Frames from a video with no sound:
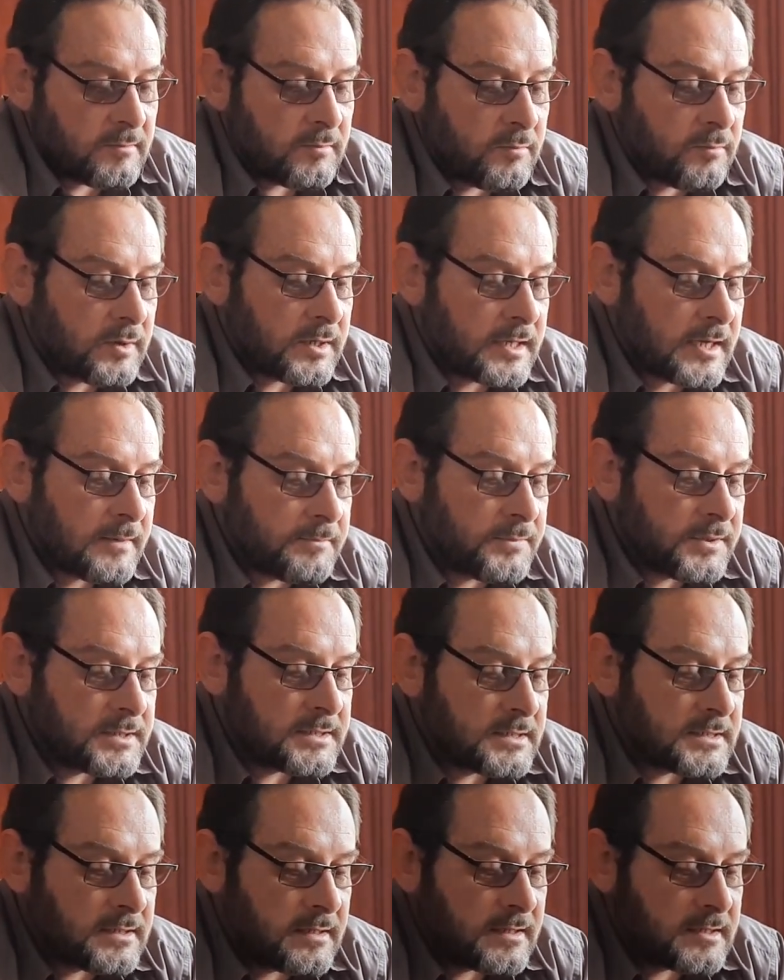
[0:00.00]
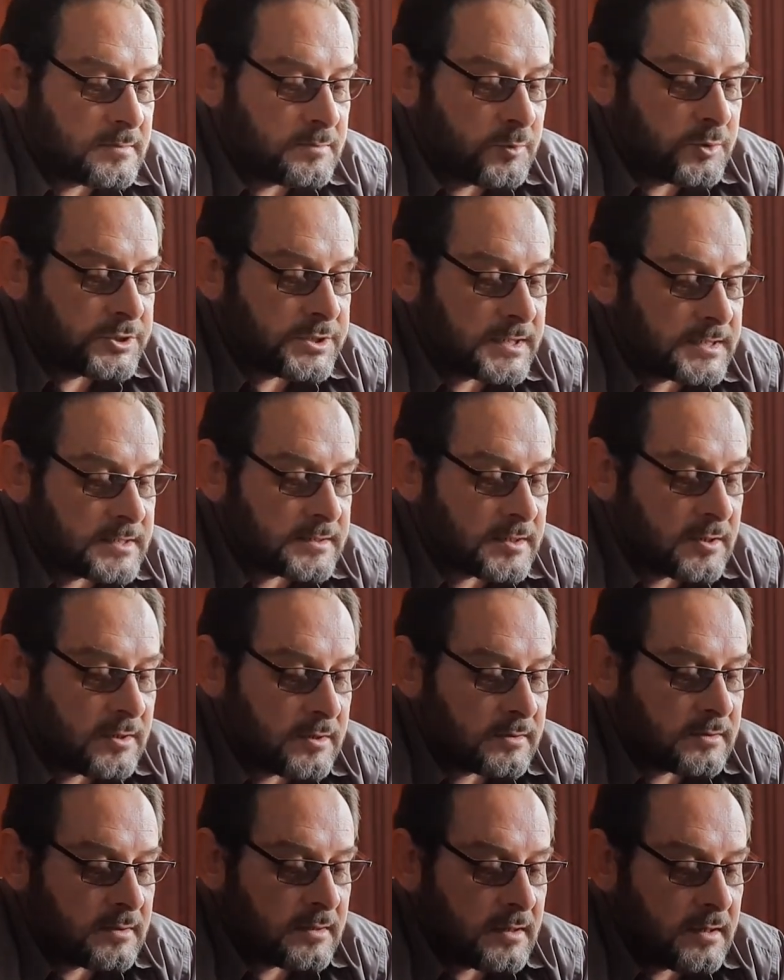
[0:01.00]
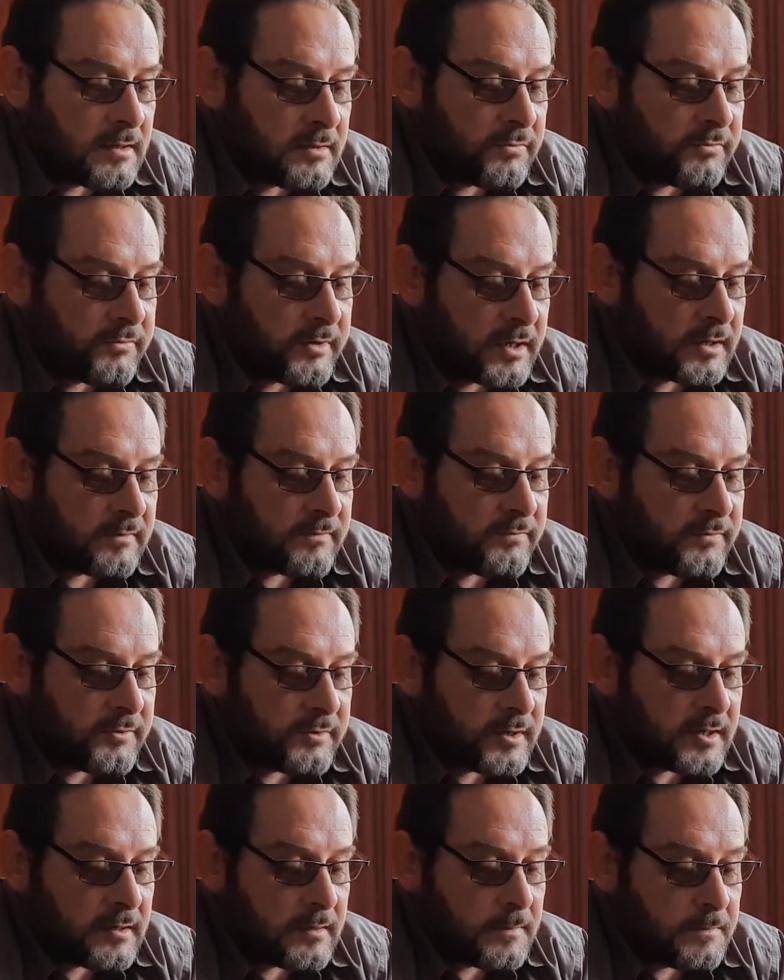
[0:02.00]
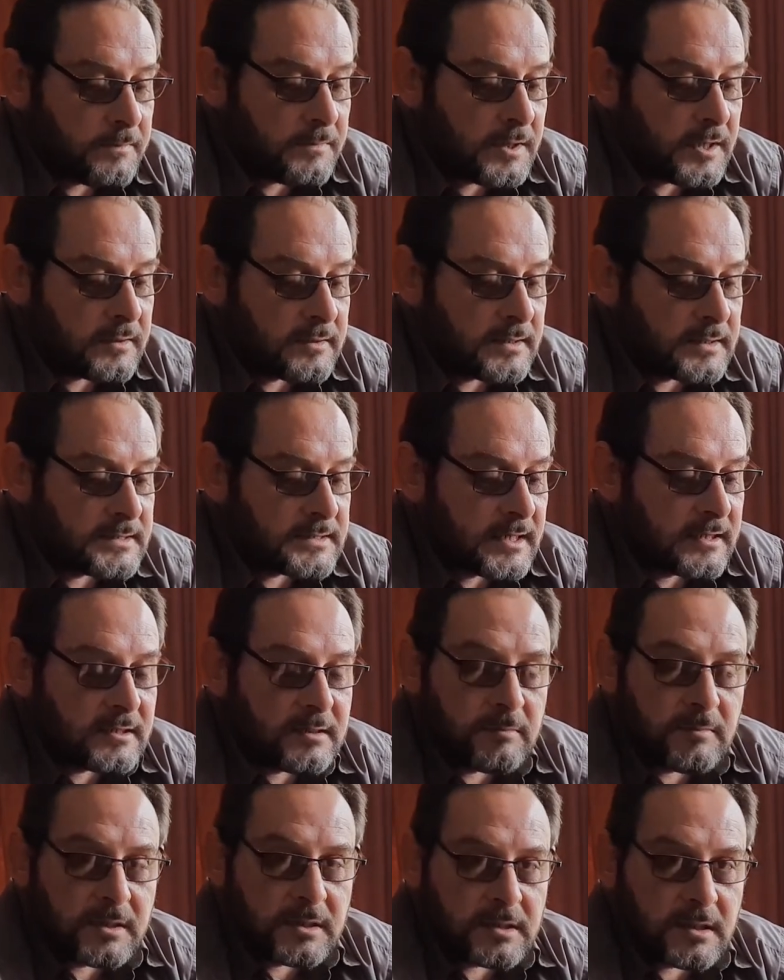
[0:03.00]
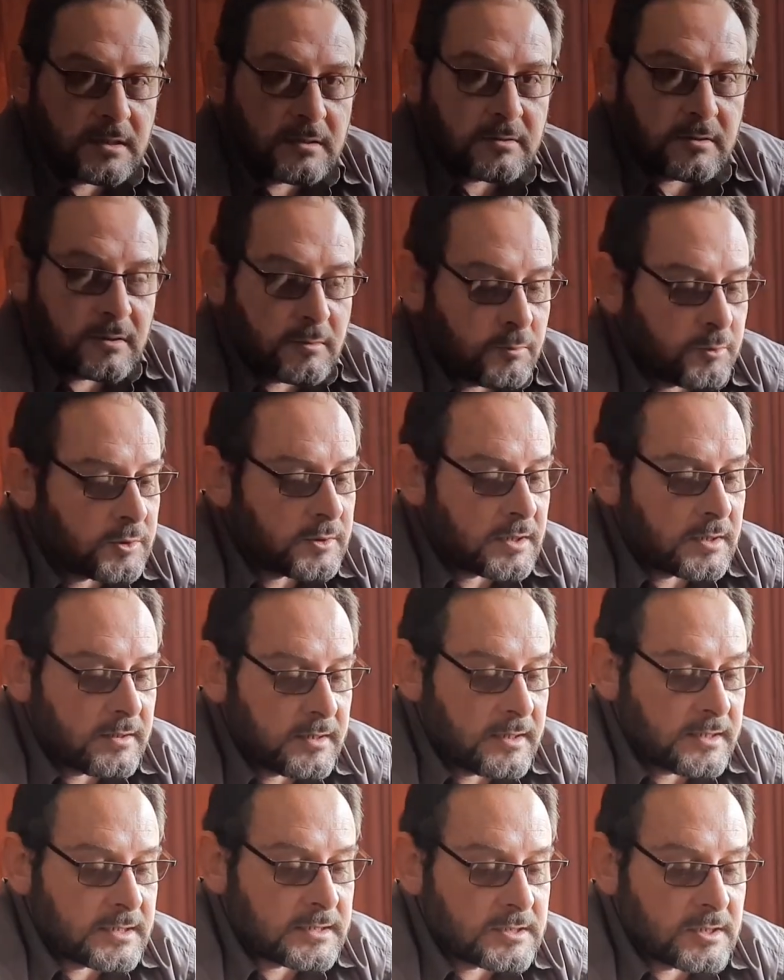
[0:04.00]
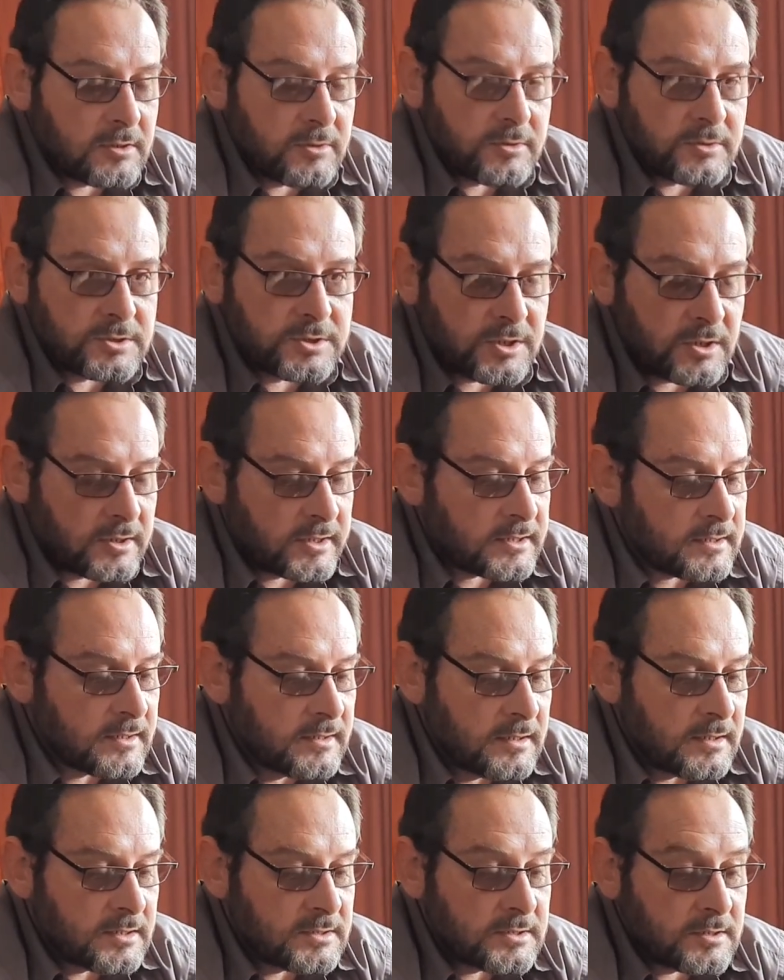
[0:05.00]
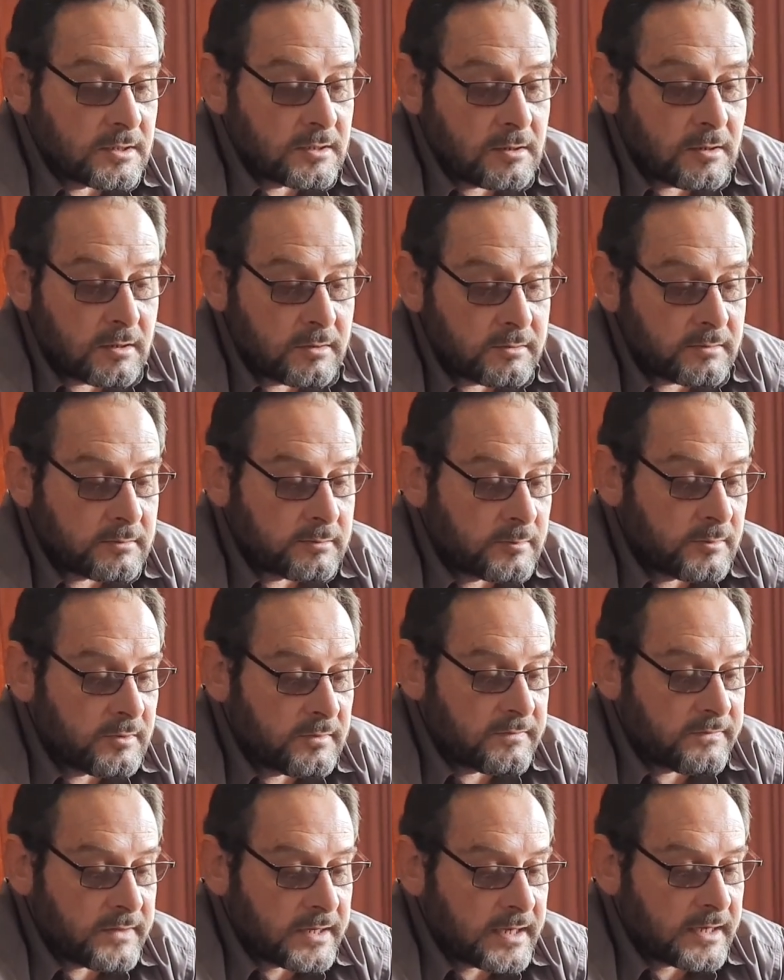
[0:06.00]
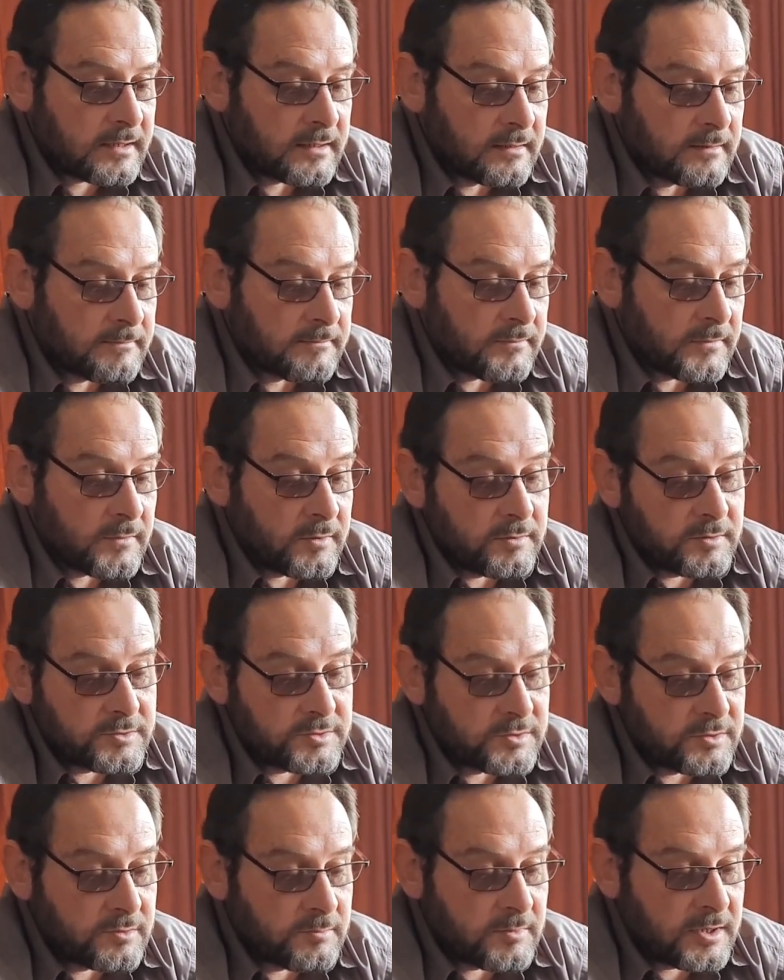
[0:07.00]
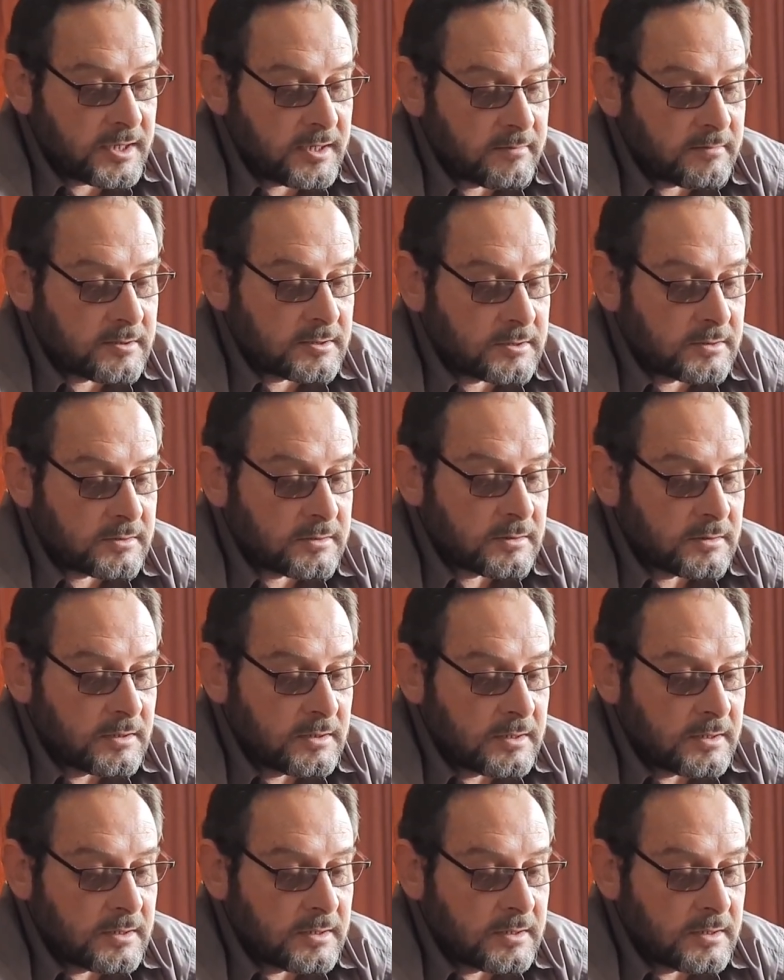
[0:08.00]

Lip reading: What happens is this bush has got a thread for about a centimeter into the wood, and then it's glued solid, so you can't remove that. You shouldn't be able to.